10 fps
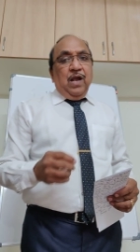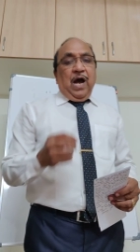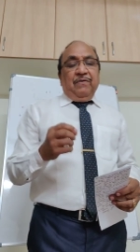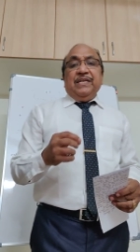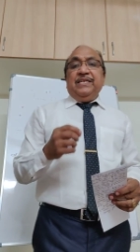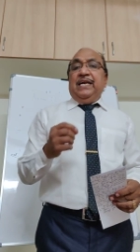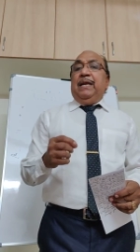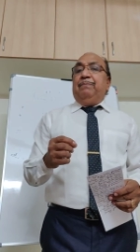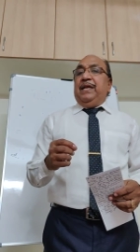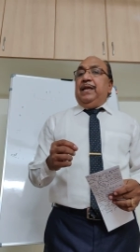Our
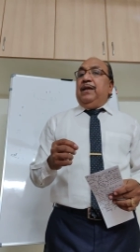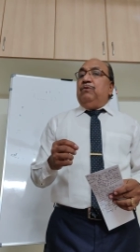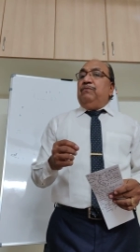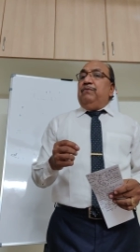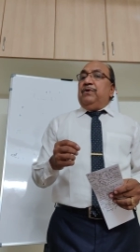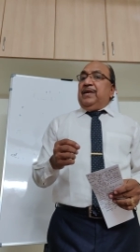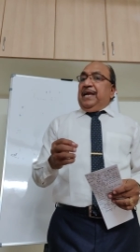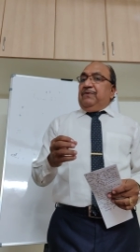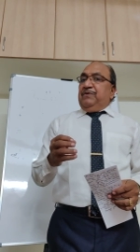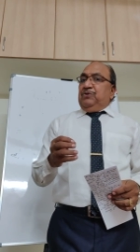GDP
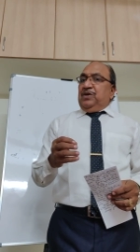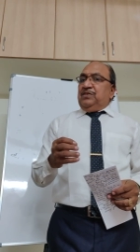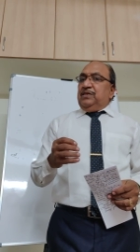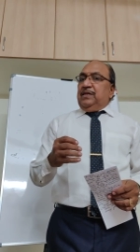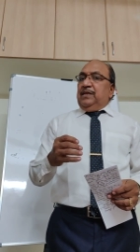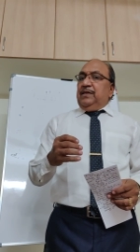rate, which was